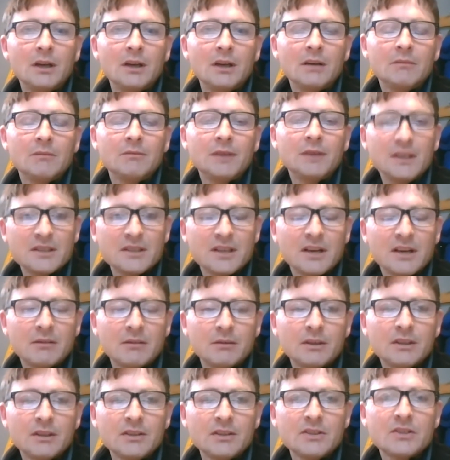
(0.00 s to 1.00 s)
face
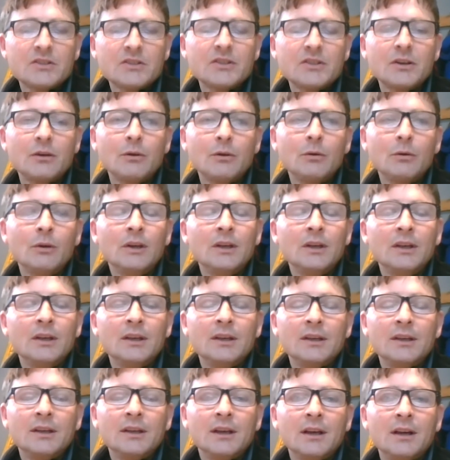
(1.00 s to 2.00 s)
coverings. So,
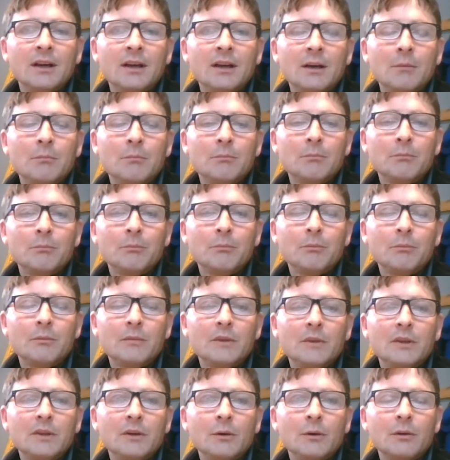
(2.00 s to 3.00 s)

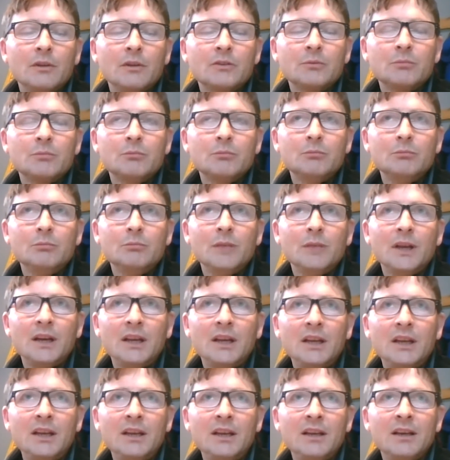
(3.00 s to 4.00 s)
there's
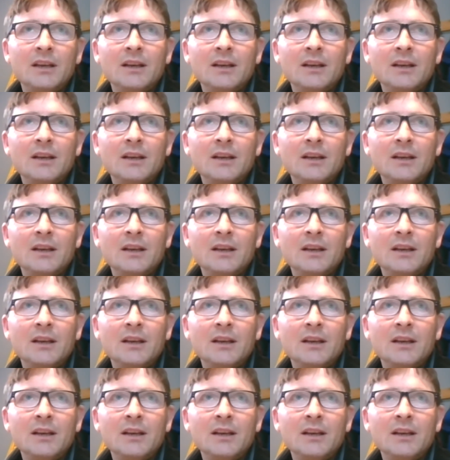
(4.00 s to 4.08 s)
many